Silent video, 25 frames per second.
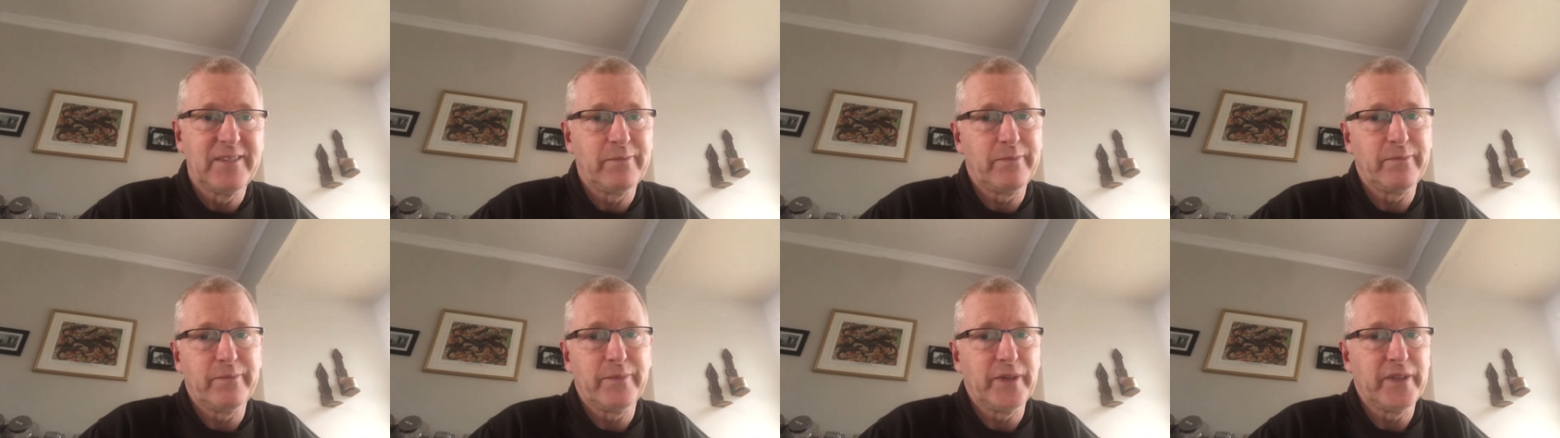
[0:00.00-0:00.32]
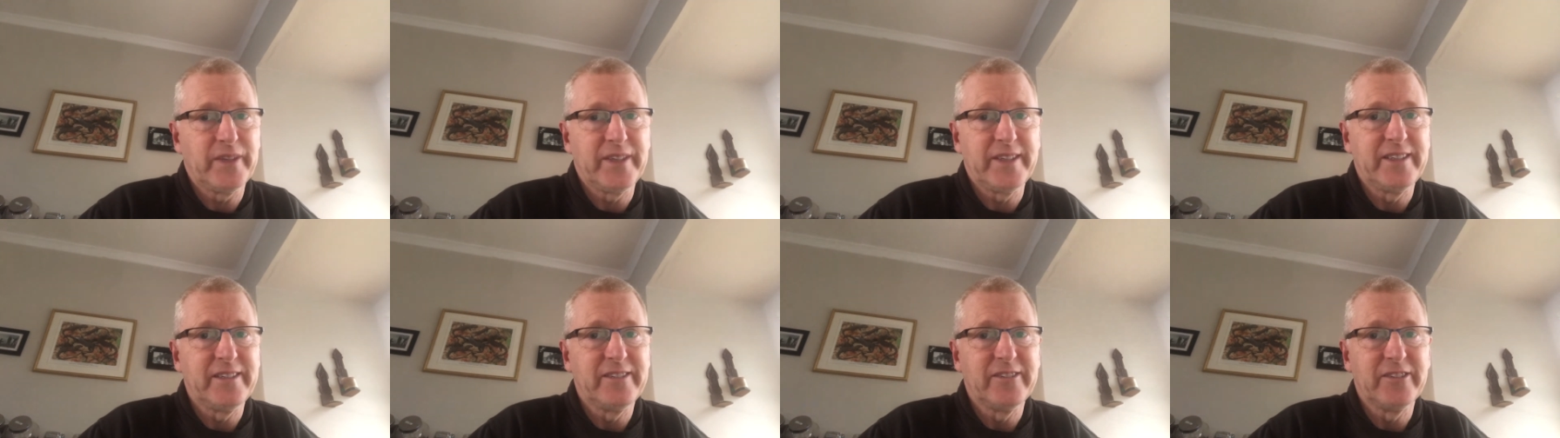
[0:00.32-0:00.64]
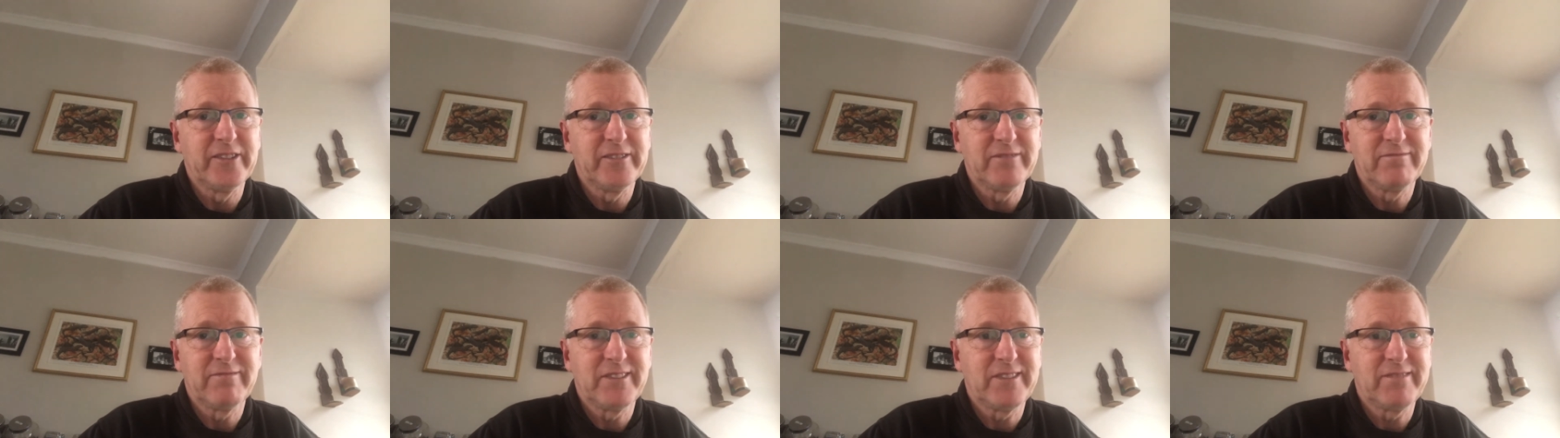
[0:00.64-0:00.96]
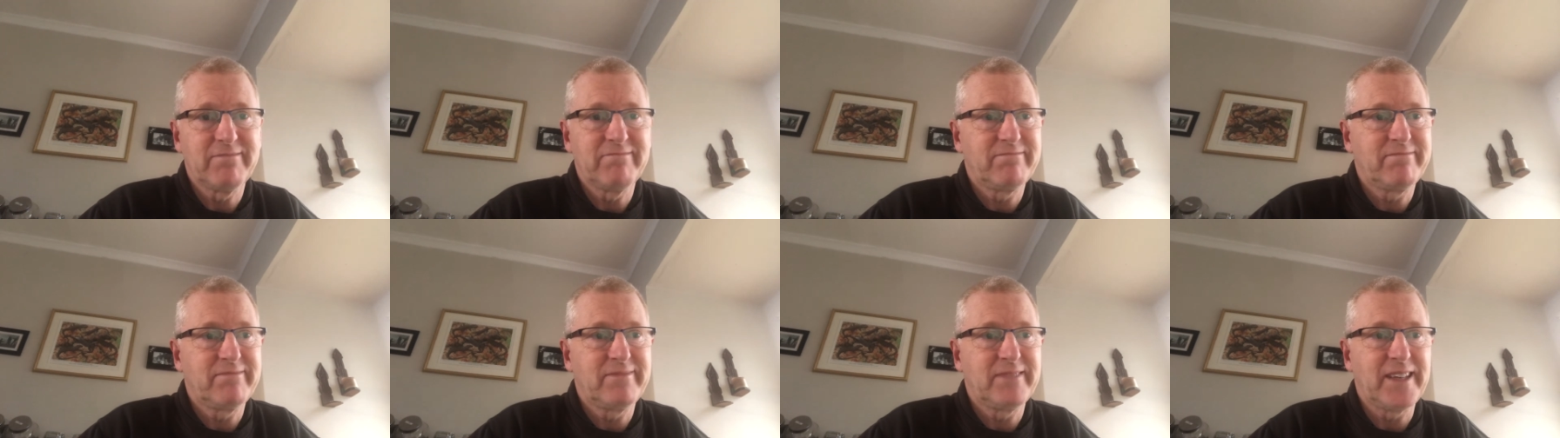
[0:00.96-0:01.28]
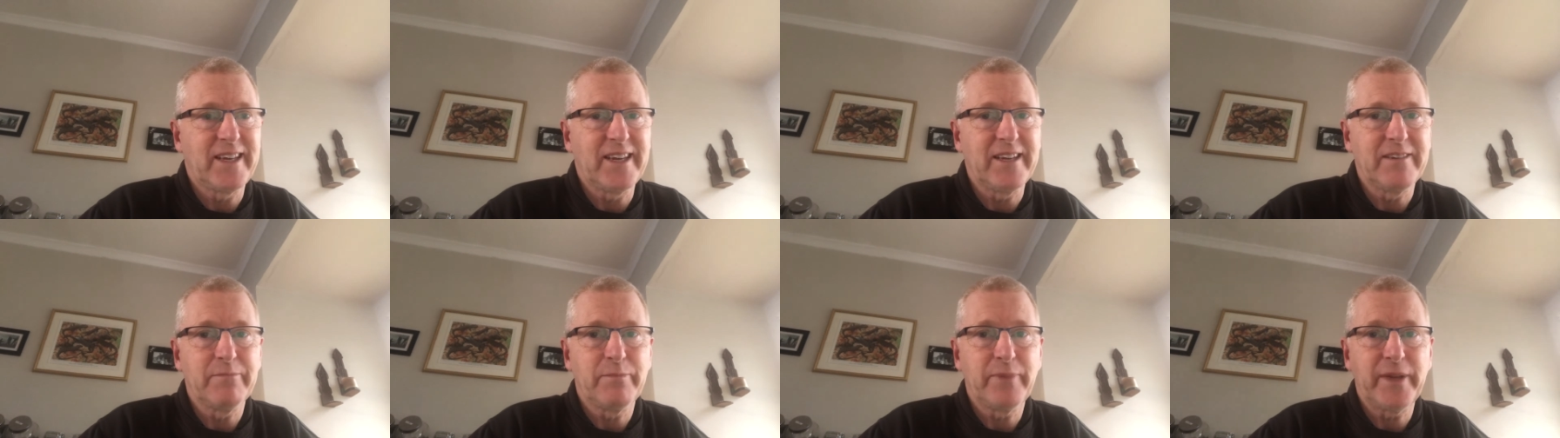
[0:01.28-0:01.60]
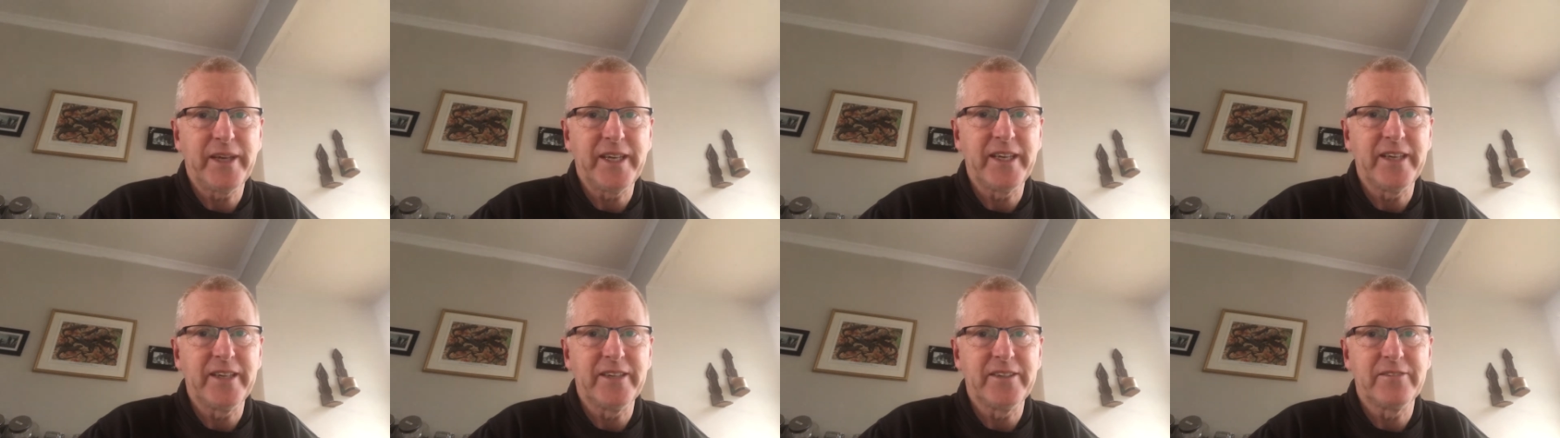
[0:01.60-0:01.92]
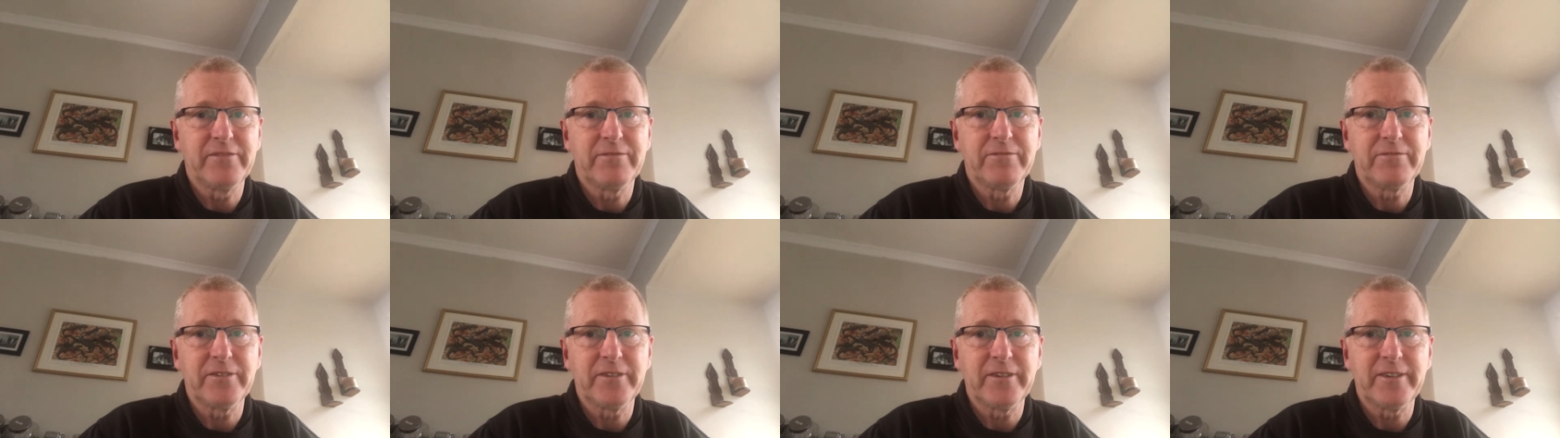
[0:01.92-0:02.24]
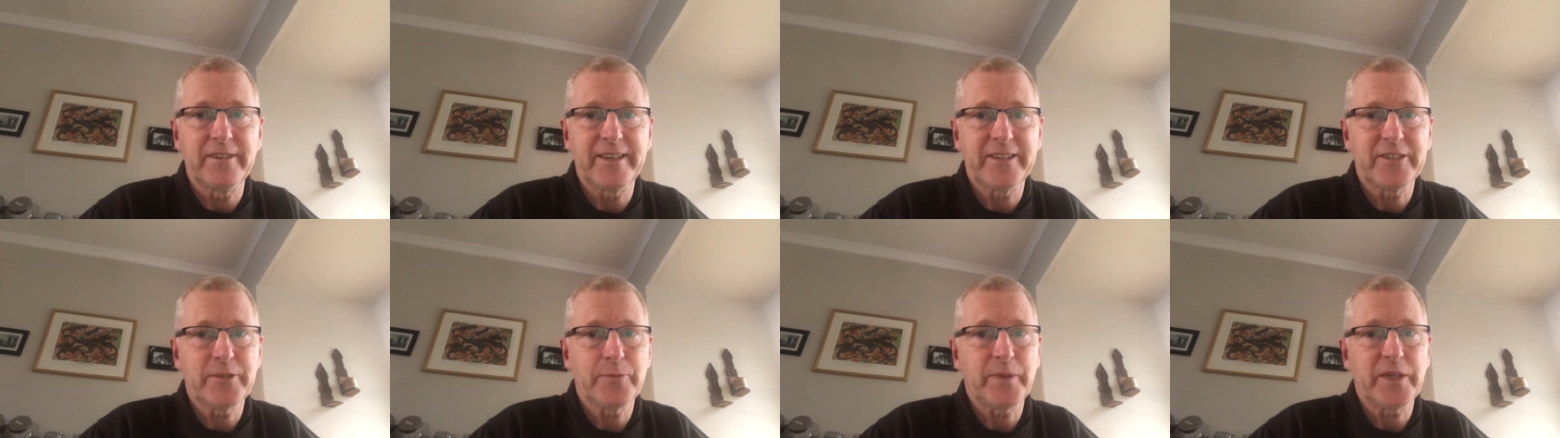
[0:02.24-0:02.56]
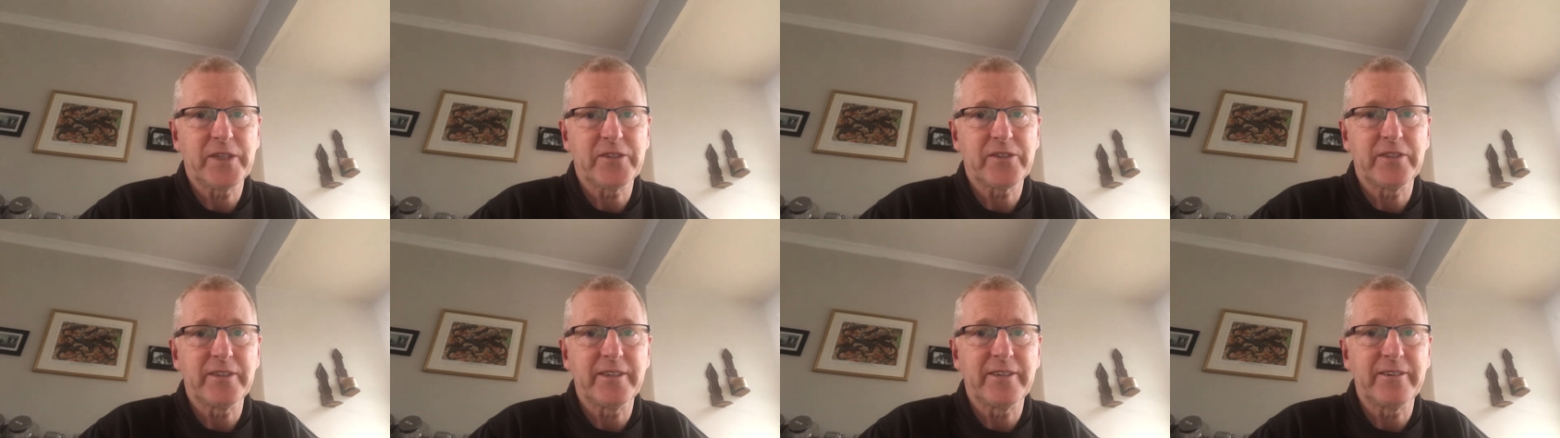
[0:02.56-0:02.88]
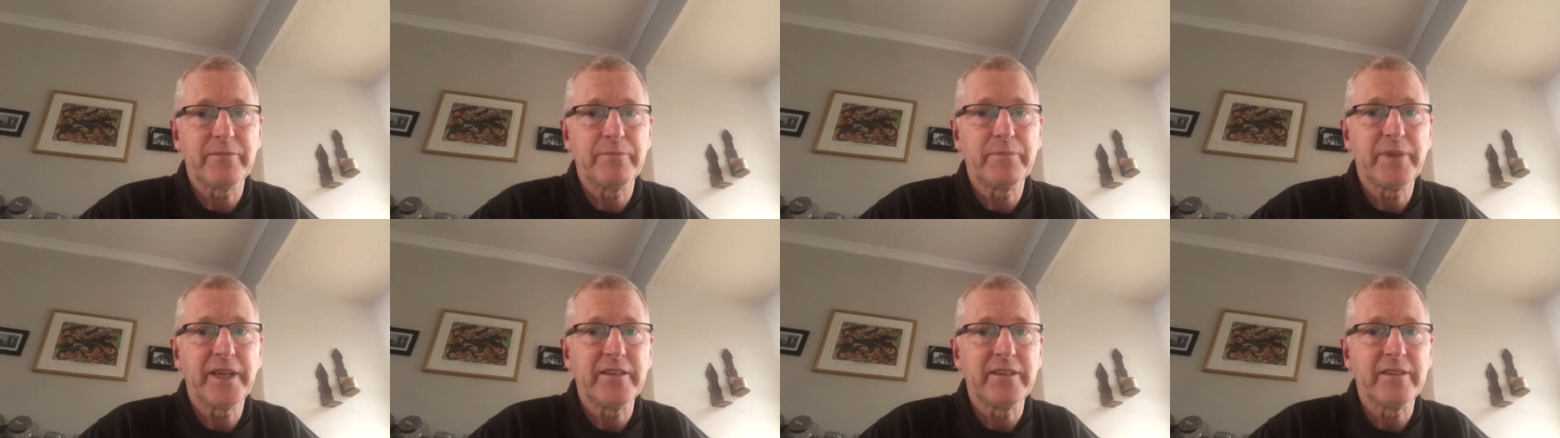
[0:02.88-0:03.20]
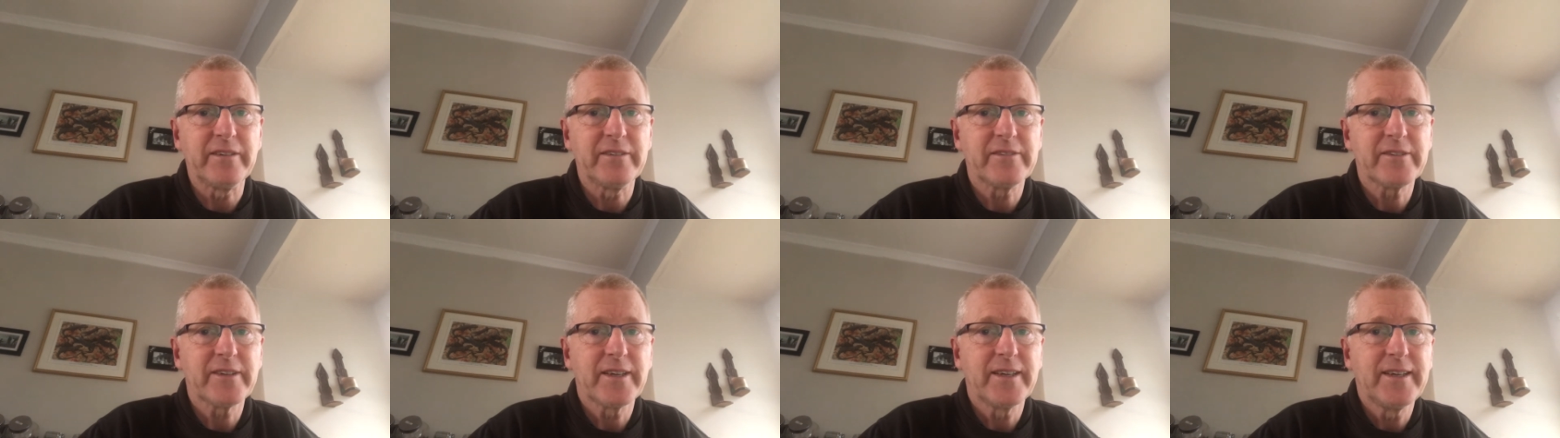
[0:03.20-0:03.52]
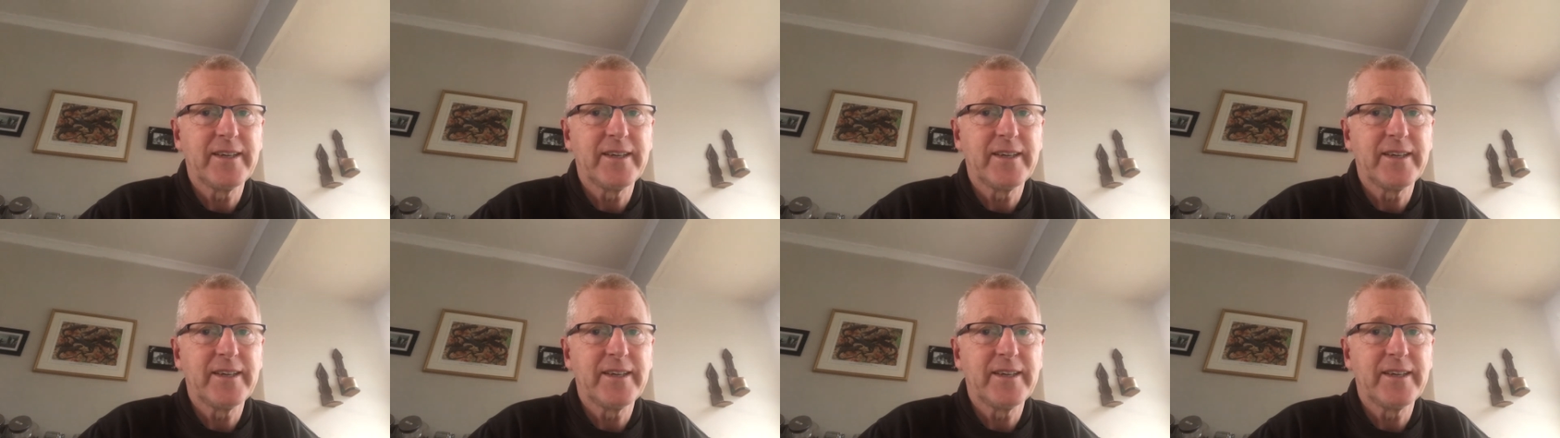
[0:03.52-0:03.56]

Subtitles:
but they don't get paid for expressing their opinions.